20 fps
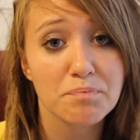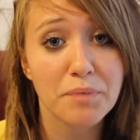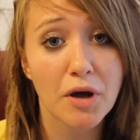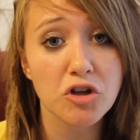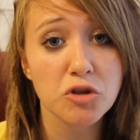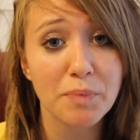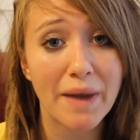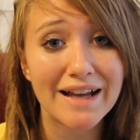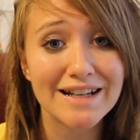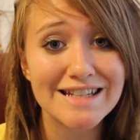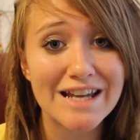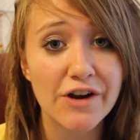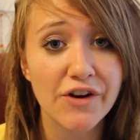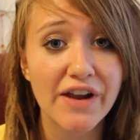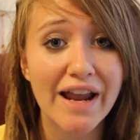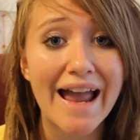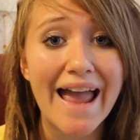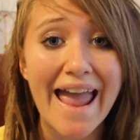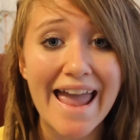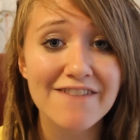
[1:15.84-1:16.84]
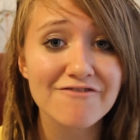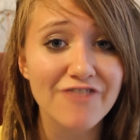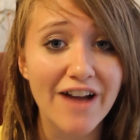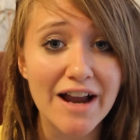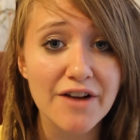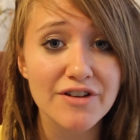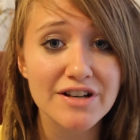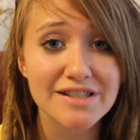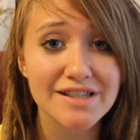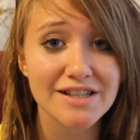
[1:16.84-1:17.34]
Both bacteria and
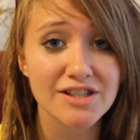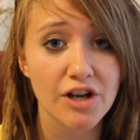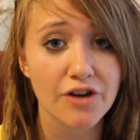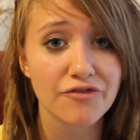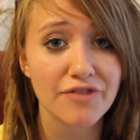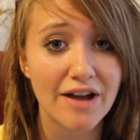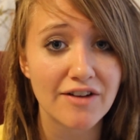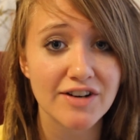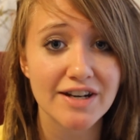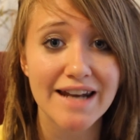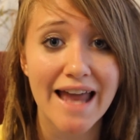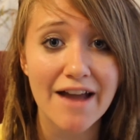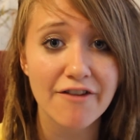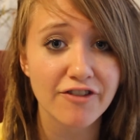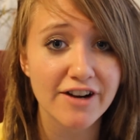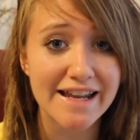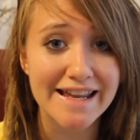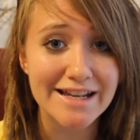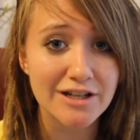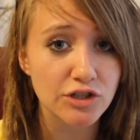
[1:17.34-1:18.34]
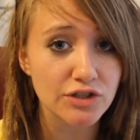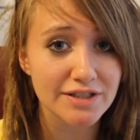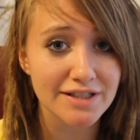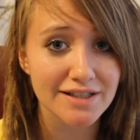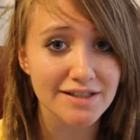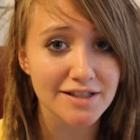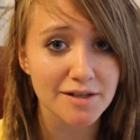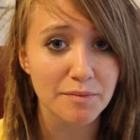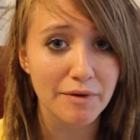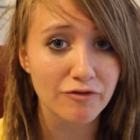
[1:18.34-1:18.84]
viruses are found in every
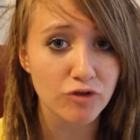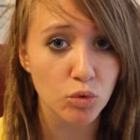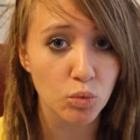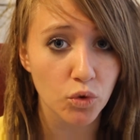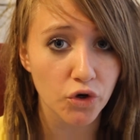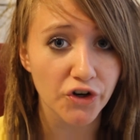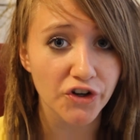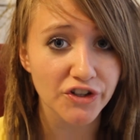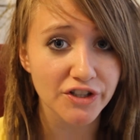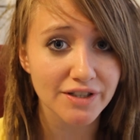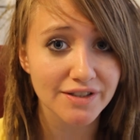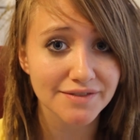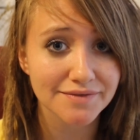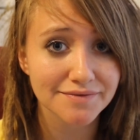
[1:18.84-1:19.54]
ecosystem of the world.